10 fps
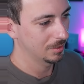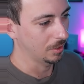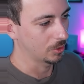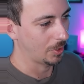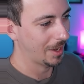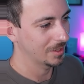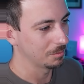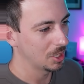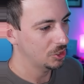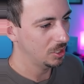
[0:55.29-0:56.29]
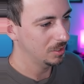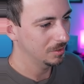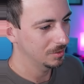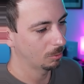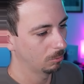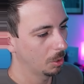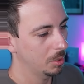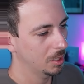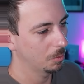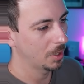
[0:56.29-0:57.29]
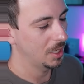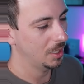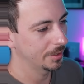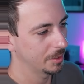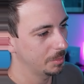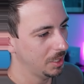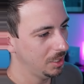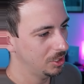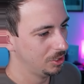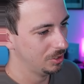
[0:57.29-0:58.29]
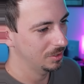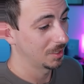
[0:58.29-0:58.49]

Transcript: Just a transmission eroding away on the beach?